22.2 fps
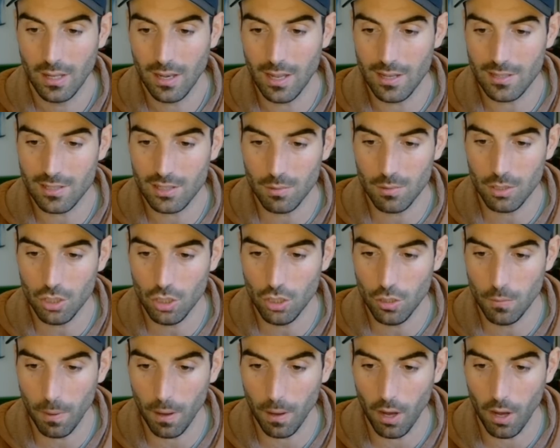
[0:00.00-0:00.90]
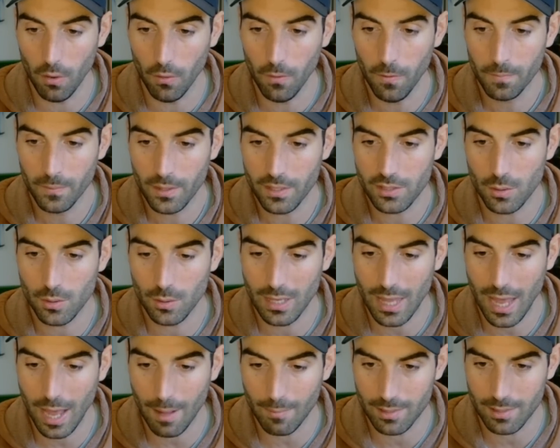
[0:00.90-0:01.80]
Let's do a new poll. Let's do a
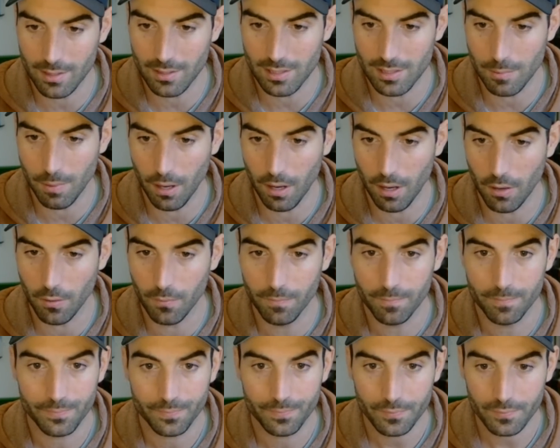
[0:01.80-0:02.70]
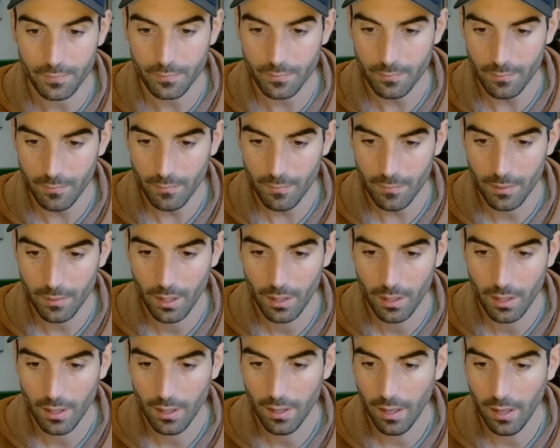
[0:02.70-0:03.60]
captaincy poll.
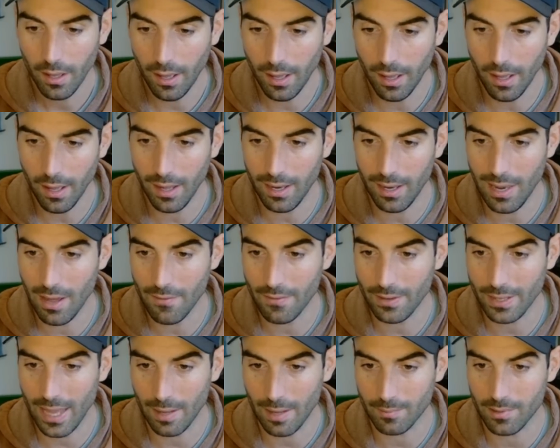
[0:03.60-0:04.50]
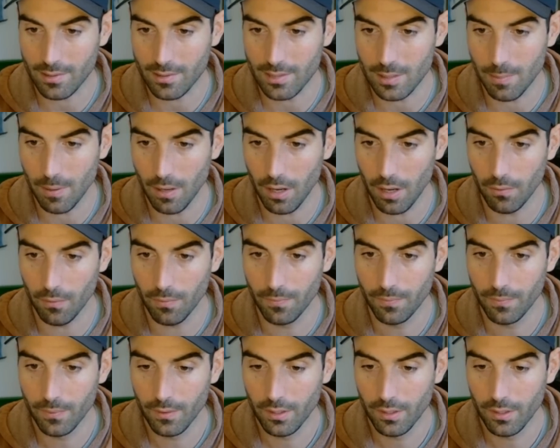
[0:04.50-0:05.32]
I love a captaincy poll.